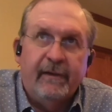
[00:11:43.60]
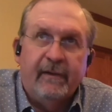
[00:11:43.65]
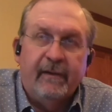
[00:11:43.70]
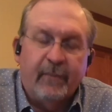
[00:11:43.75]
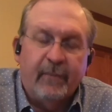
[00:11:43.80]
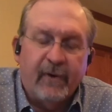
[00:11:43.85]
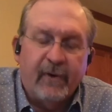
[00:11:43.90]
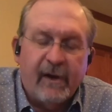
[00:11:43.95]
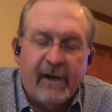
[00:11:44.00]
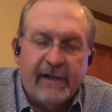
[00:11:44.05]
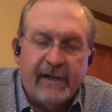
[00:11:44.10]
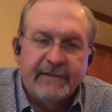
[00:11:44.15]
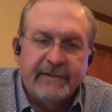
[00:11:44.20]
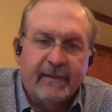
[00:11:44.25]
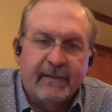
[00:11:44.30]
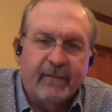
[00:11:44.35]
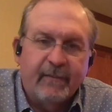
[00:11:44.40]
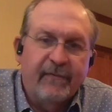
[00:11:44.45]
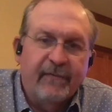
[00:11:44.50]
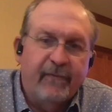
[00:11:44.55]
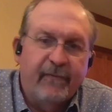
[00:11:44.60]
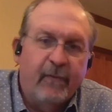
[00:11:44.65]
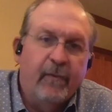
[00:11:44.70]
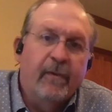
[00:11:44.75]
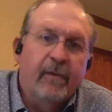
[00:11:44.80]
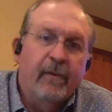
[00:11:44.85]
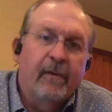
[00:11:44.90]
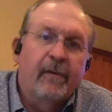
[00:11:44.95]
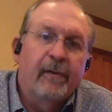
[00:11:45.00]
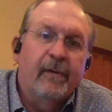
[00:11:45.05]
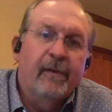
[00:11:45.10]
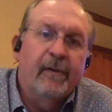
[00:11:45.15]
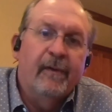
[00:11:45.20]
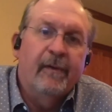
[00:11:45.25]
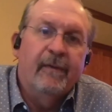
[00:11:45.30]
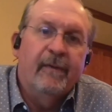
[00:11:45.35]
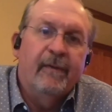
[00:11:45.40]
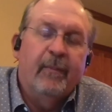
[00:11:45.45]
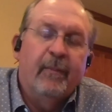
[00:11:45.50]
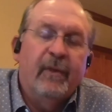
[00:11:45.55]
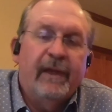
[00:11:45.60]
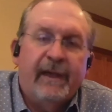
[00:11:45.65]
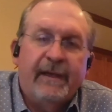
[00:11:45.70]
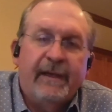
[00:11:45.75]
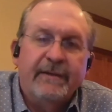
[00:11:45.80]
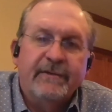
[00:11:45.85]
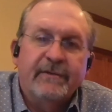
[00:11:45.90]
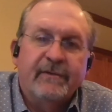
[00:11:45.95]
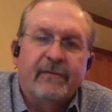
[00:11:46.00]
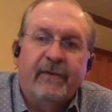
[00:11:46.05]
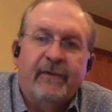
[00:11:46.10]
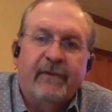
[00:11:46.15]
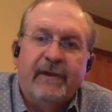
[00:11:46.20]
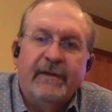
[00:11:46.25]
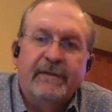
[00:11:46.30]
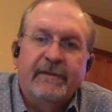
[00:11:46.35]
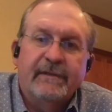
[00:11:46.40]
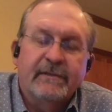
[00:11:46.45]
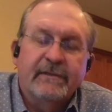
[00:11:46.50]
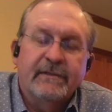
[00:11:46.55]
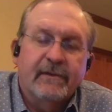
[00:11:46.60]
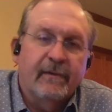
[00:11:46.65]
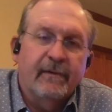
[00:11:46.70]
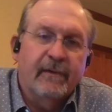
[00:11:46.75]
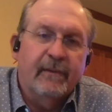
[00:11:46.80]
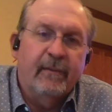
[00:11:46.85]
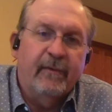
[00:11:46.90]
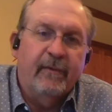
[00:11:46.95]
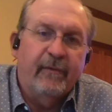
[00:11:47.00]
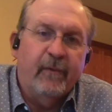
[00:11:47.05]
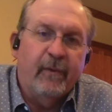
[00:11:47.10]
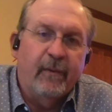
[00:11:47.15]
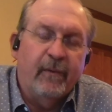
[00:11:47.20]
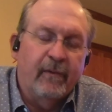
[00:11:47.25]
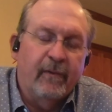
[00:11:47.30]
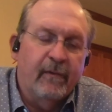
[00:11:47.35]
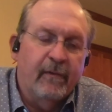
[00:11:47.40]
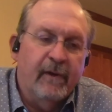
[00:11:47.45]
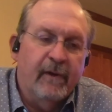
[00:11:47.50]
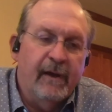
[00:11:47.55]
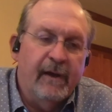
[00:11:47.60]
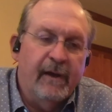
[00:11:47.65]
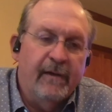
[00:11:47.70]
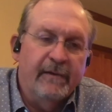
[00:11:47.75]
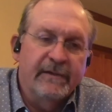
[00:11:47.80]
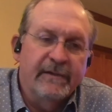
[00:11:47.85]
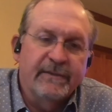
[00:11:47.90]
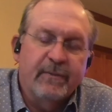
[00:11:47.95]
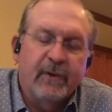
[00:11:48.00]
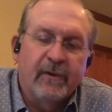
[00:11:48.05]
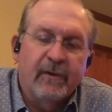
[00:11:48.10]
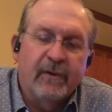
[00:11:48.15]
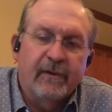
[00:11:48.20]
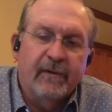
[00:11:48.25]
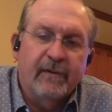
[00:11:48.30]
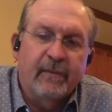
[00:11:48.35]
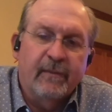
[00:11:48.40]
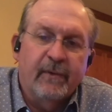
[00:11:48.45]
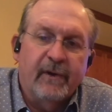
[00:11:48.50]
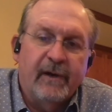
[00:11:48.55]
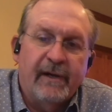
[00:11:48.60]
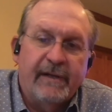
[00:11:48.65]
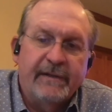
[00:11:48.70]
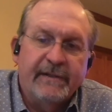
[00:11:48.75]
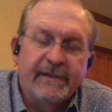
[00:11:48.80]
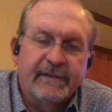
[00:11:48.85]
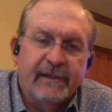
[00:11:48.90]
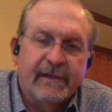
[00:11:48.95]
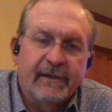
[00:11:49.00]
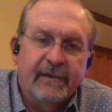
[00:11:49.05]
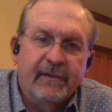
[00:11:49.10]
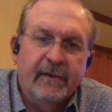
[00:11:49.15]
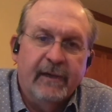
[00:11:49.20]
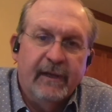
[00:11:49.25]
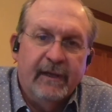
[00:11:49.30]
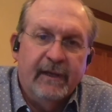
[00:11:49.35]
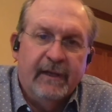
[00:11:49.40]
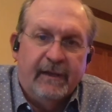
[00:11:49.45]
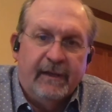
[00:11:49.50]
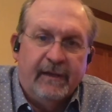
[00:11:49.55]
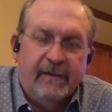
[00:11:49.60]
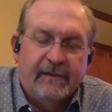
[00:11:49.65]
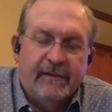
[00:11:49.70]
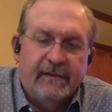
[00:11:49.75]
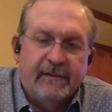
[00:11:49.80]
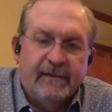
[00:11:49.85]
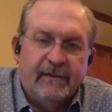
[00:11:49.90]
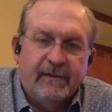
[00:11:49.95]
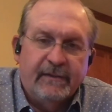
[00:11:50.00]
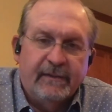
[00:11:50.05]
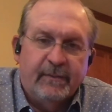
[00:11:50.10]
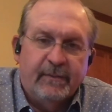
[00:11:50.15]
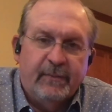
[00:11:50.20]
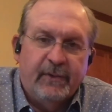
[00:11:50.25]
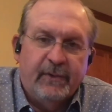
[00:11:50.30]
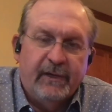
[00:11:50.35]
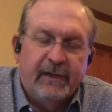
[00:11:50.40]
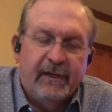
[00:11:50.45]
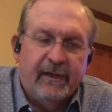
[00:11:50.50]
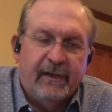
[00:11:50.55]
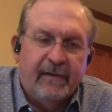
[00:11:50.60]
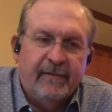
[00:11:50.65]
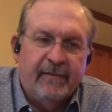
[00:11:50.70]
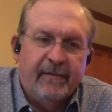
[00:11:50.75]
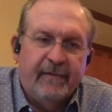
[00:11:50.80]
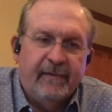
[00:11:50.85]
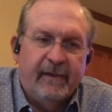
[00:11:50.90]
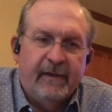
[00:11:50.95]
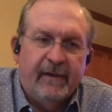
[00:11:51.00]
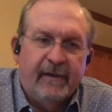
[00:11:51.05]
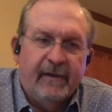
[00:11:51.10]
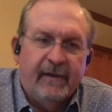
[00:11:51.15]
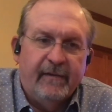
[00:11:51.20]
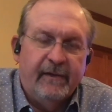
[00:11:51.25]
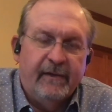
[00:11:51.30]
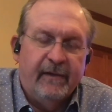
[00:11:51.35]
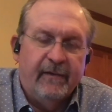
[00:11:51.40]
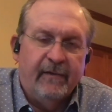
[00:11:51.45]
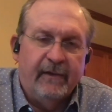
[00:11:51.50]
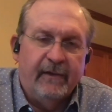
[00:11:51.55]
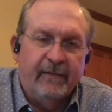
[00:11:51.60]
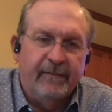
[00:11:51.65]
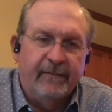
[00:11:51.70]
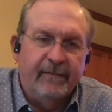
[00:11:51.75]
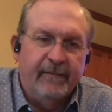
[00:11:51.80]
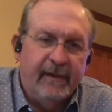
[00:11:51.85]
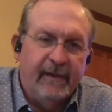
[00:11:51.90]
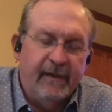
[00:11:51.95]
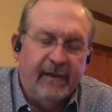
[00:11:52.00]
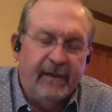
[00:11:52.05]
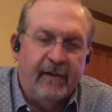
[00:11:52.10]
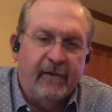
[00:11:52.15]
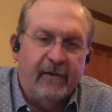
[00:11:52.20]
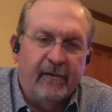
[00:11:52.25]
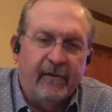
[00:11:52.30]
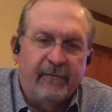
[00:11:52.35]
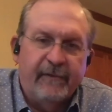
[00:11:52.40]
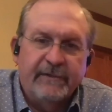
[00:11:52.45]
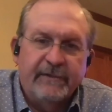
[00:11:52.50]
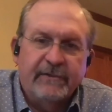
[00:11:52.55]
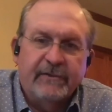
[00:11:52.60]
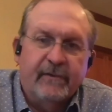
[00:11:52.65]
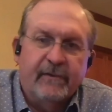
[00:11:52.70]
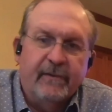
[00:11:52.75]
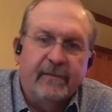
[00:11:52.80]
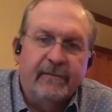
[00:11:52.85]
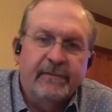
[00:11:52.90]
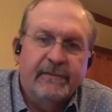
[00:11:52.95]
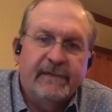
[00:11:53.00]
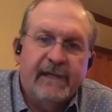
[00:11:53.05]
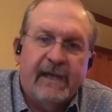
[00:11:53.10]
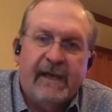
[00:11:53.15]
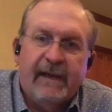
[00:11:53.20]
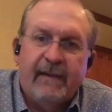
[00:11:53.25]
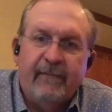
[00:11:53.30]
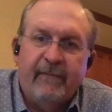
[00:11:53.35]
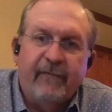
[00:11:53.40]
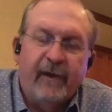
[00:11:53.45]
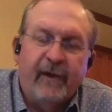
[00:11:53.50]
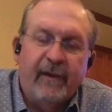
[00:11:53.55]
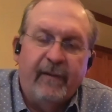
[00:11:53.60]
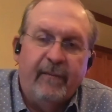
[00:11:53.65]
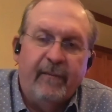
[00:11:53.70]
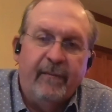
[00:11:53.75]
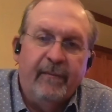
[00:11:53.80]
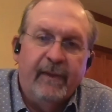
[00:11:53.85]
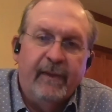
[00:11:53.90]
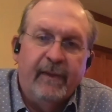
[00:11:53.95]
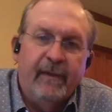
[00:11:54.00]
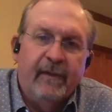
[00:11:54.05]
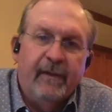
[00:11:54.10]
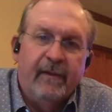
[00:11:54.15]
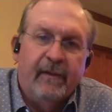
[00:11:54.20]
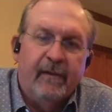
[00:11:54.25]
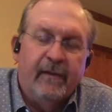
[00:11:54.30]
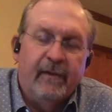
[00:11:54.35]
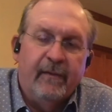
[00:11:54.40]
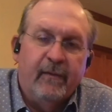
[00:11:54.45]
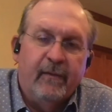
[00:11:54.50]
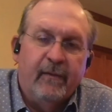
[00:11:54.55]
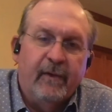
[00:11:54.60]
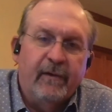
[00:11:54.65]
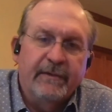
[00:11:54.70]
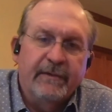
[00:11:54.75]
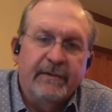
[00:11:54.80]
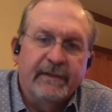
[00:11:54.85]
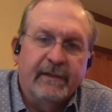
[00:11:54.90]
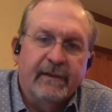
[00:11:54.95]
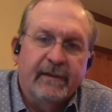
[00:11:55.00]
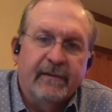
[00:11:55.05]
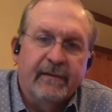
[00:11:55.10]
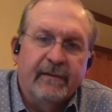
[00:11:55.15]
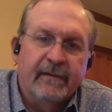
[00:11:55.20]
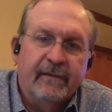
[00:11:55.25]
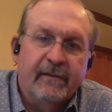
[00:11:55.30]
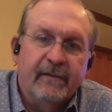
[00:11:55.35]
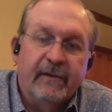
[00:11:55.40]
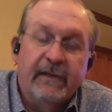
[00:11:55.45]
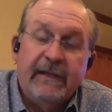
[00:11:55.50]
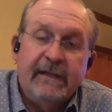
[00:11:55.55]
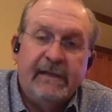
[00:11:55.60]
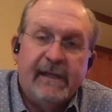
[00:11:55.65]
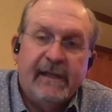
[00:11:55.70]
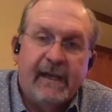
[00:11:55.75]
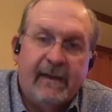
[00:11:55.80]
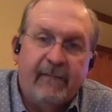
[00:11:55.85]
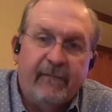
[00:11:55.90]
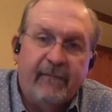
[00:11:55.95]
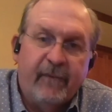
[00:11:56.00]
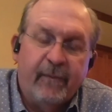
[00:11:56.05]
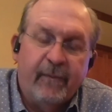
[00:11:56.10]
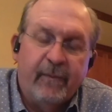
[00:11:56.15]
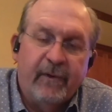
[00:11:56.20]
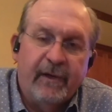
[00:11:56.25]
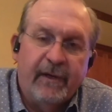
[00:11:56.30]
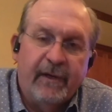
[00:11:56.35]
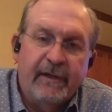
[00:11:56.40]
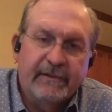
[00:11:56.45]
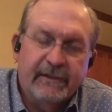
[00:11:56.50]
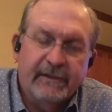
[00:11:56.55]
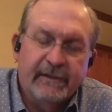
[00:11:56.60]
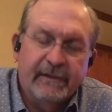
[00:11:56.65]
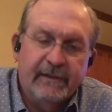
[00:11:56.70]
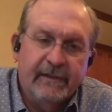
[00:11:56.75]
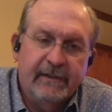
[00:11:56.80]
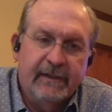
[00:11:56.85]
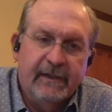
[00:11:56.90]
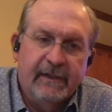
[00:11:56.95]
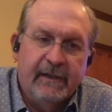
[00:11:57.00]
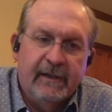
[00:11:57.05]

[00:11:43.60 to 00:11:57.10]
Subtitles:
the project before the plans are finished, and certainly before ground is broken on the project. So to put a artificial time frame on what is a lead time for production